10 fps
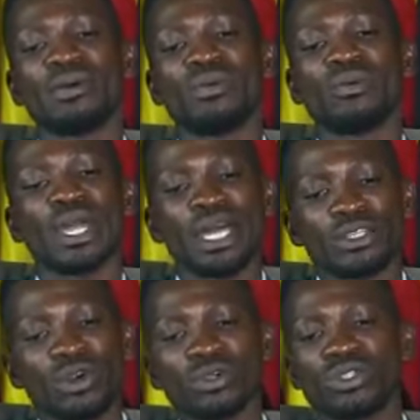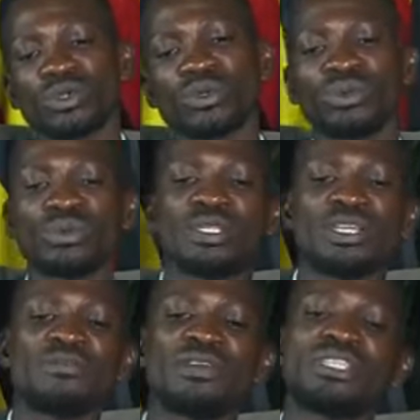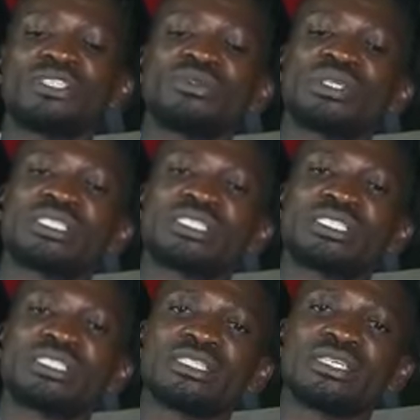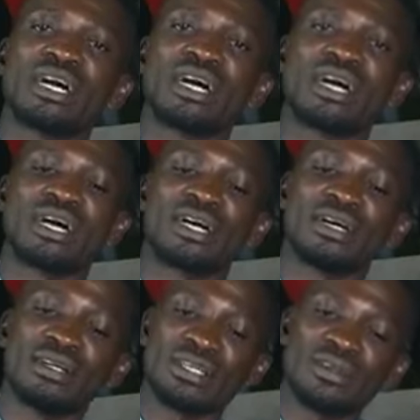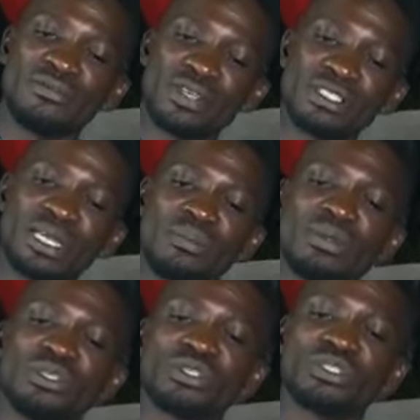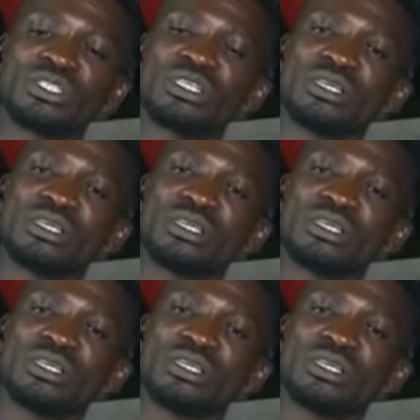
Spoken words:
We had gone to different districts in different sub-regions.